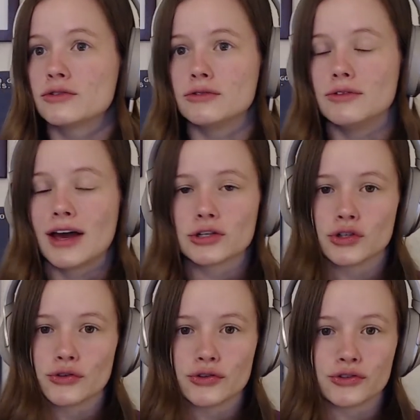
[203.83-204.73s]

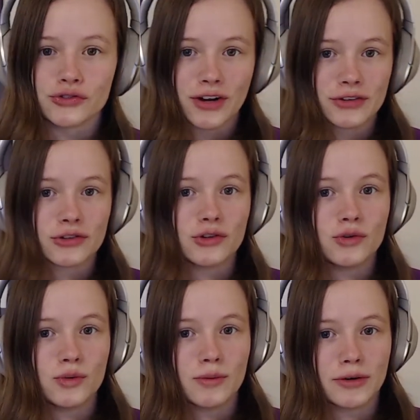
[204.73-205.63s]
National Search and
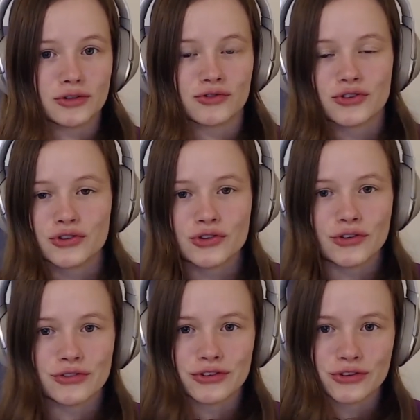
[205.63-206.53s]
Rescue Emergency
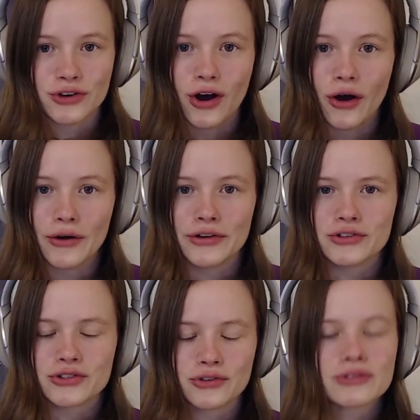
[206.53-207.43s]
Services
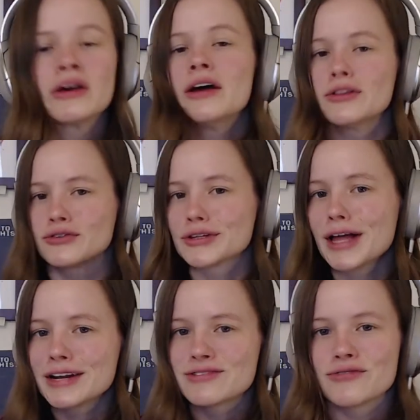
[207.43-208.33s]
College. There's there's a
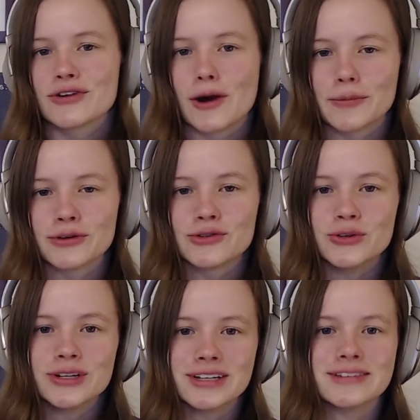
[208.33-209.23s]
lot of different
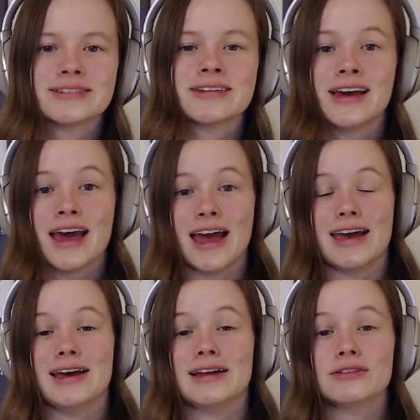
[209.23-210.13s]
opportunities
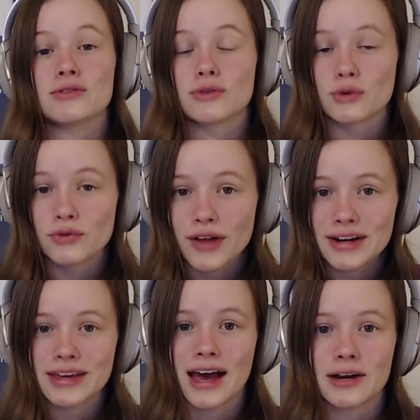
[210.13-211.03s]
and those flight
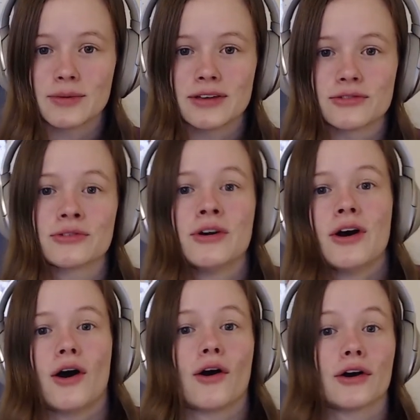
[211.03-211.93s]
academies
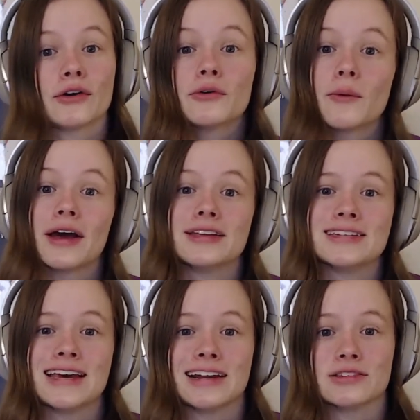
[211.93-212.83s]
are a good way to
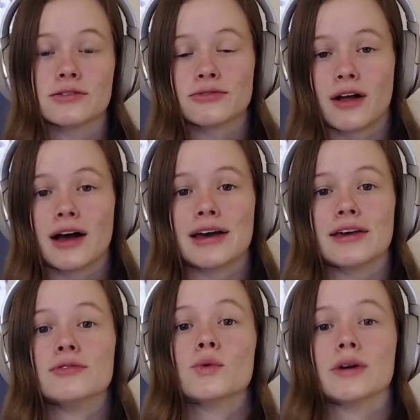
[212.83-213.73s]
get into flying
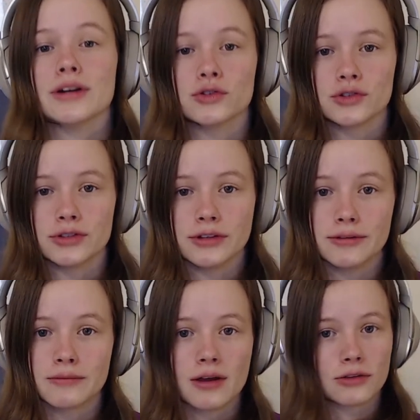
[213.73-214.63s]
if you are interested.
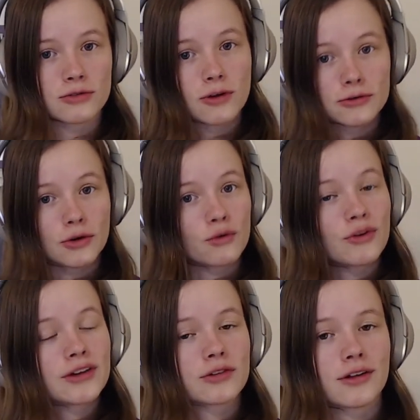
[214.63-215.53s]
And there's also
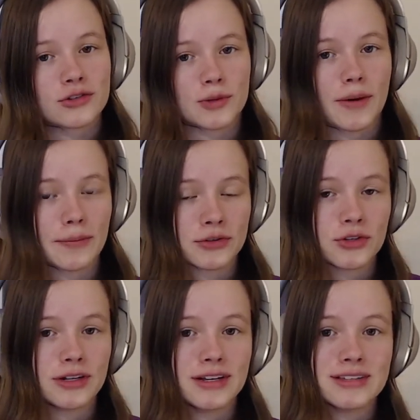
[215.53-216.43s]
flight scholarship
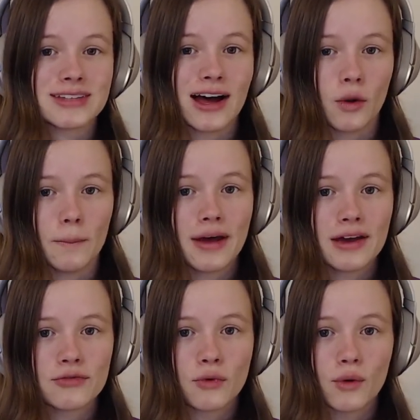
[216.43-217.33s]
opportunities to help pay
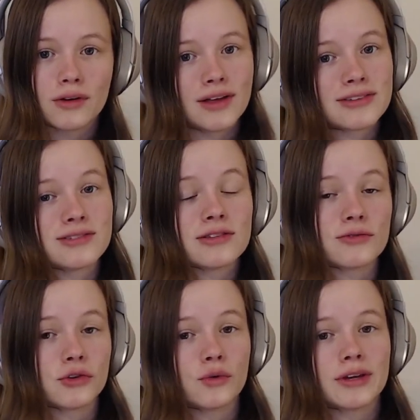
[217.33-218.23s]
for lessons if
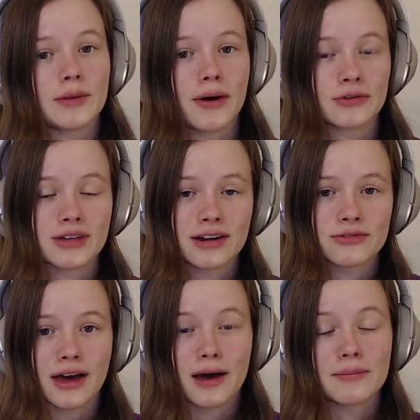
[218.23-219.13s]
you're doing them outside of
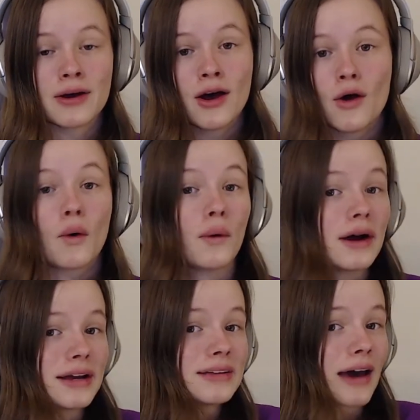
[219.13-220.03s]
CAP or
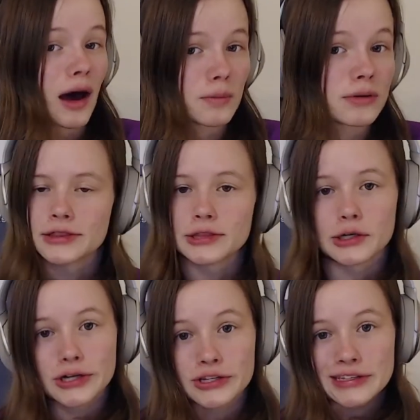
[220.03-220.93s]
in CAP. There
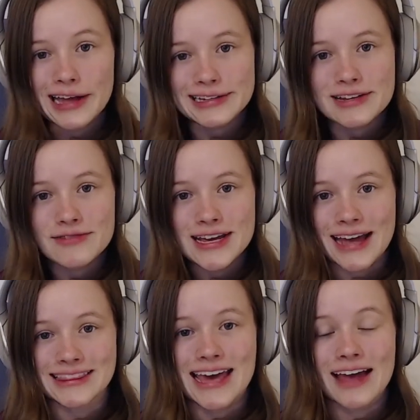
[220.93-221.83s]
is an activity
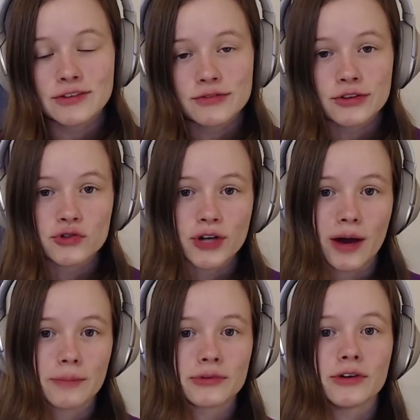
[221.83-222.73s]
at the end of this
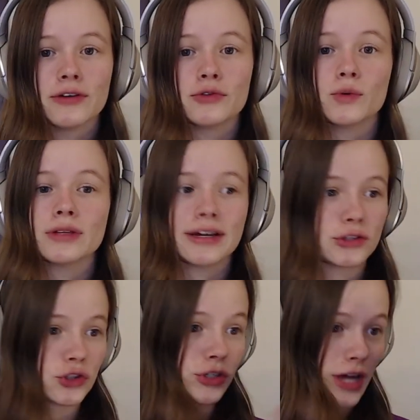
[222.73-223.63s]
chapter. If you would like
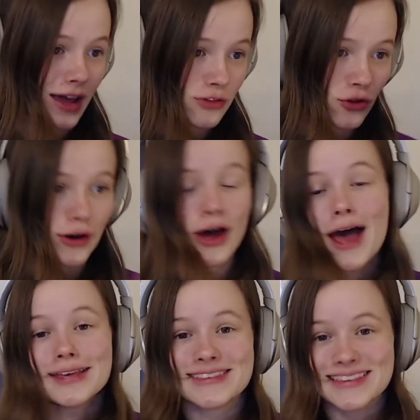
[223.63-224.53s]
to create the
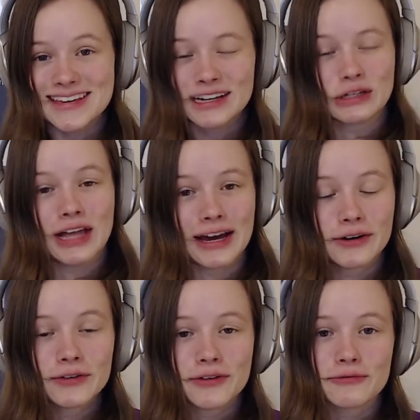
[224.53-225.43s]
Zia
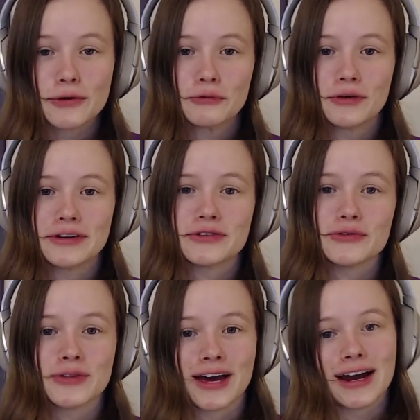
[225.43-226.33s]
glider, then feel free to
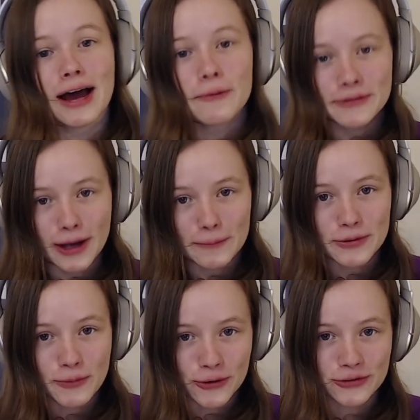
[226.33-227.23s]
do that. I will not be
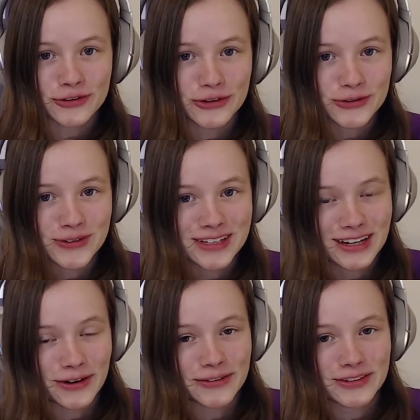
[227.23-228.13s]
personally doing
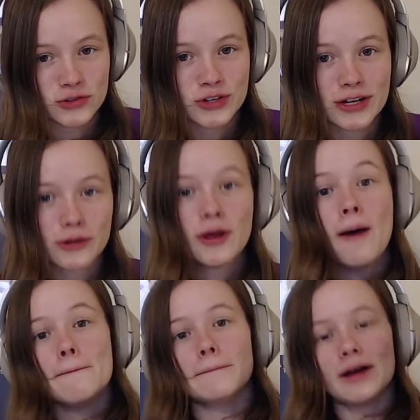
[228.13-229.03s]
that on this channel,
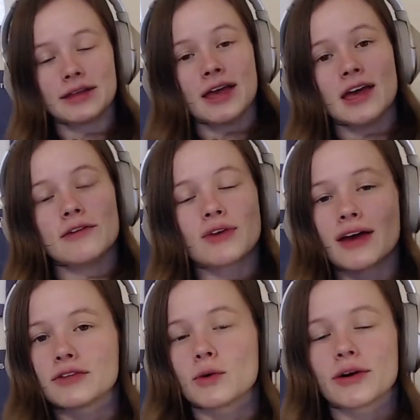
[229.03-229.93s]
but if you
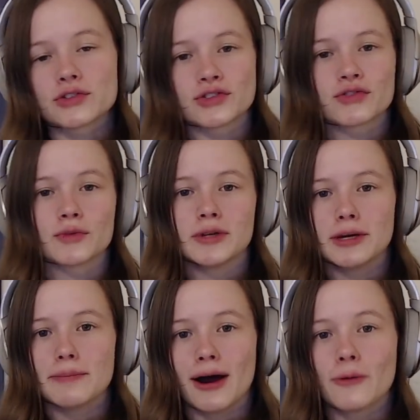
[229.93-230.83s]
have any questions for me
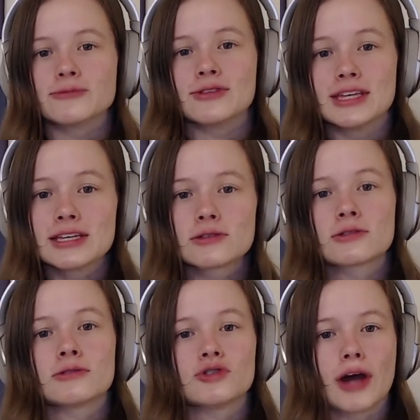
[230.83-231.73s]
about
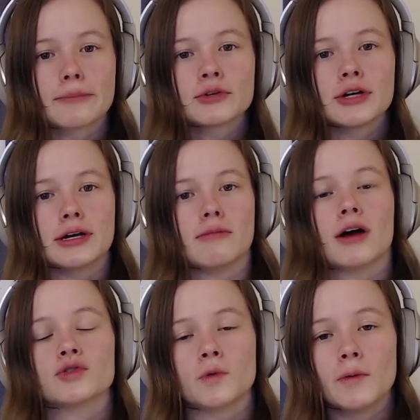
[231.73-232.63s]
this chapter in
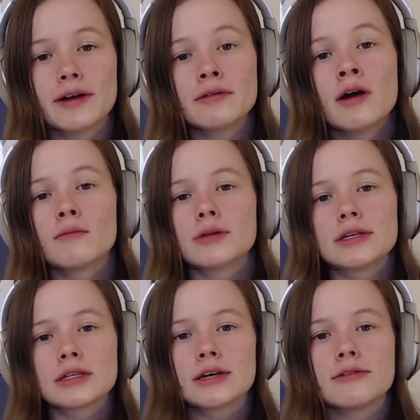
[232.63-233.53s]
Module 1,
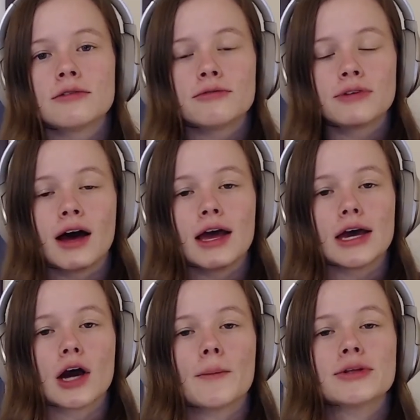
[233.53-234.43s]
please leave a
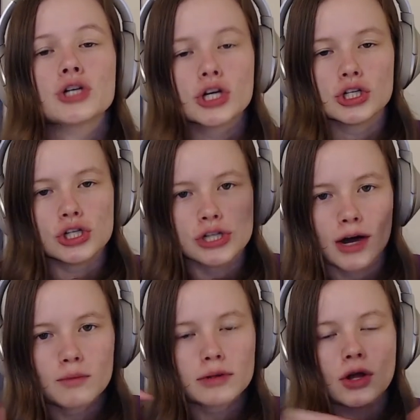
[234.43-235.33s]
comment
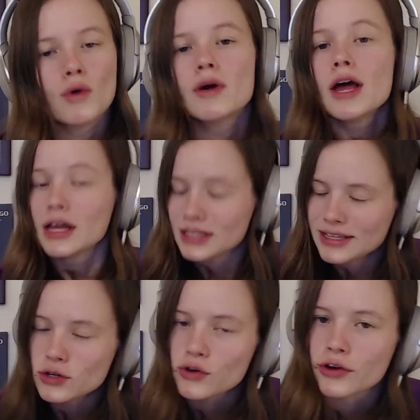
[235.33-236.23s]
down below.
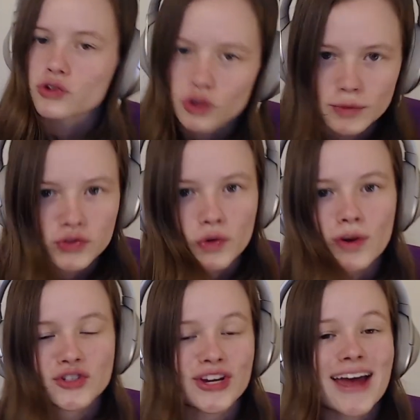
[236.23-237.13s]
Thank you guys so much for
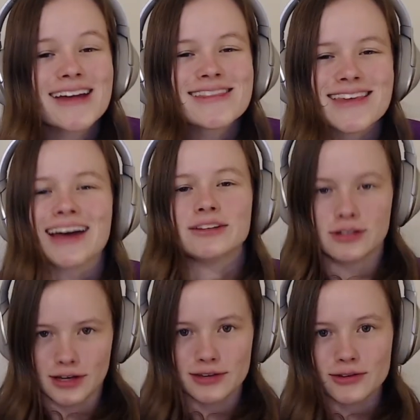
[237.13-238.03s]
watching, and that
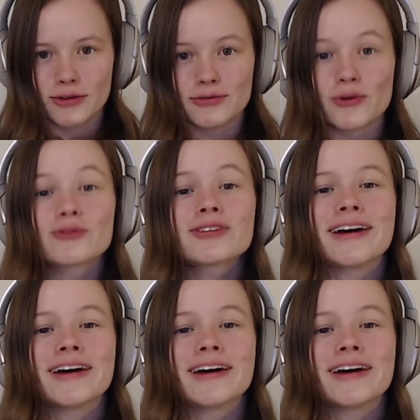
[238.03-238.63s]
is all, folks.